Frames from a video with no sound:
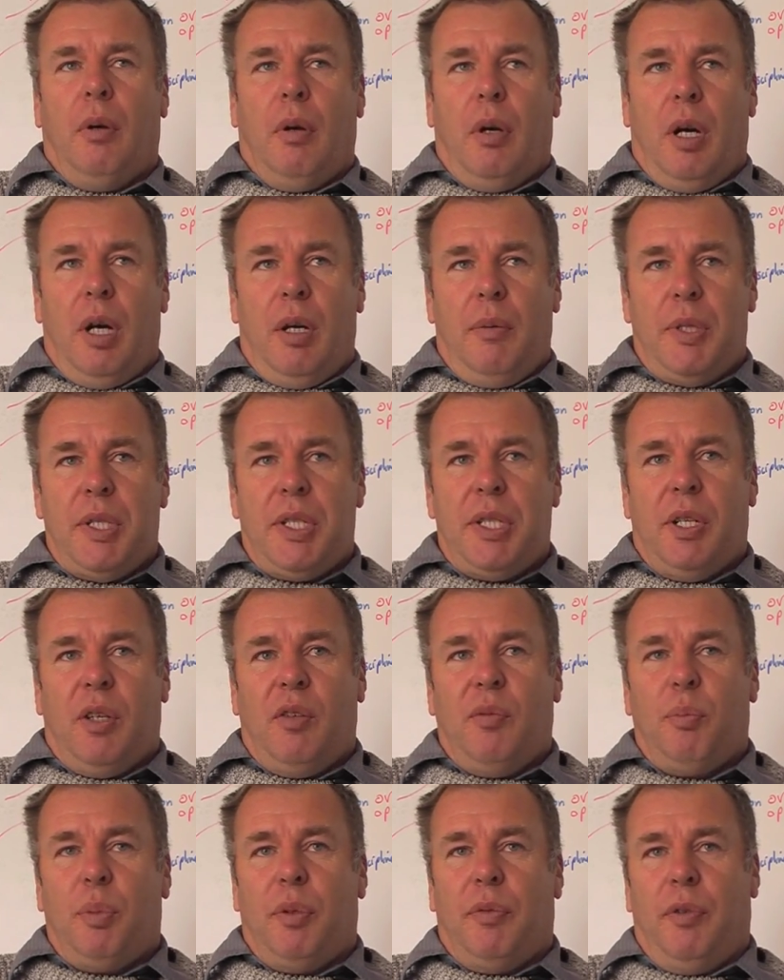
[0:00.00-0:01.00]
I
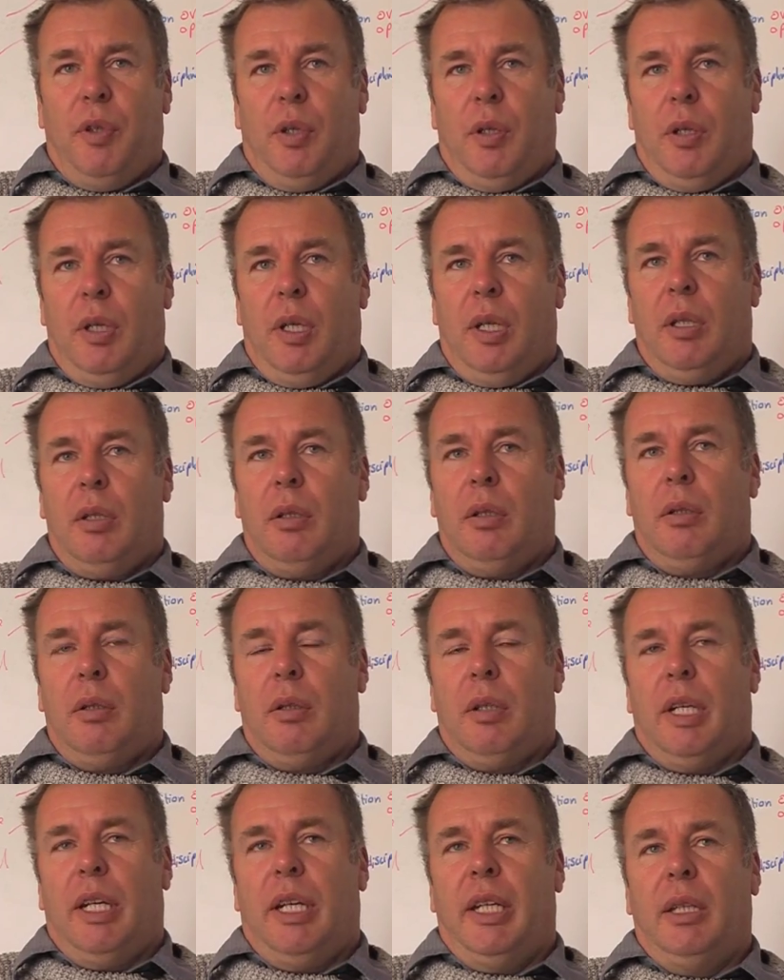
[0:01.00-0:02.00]
myself prefer
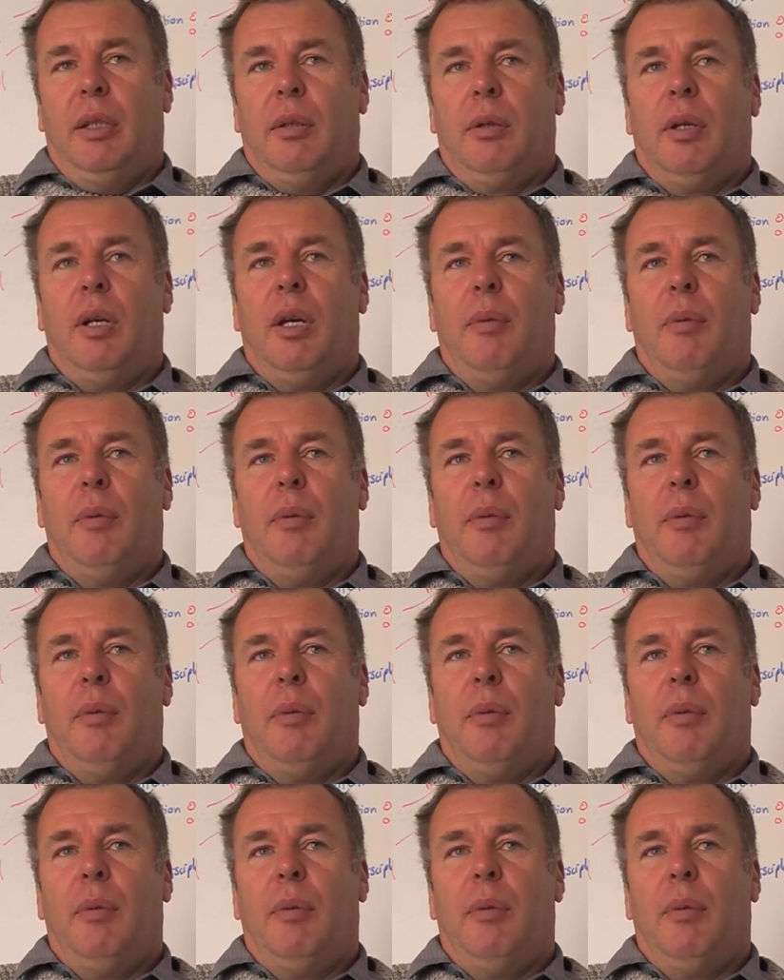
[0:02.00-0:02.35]
a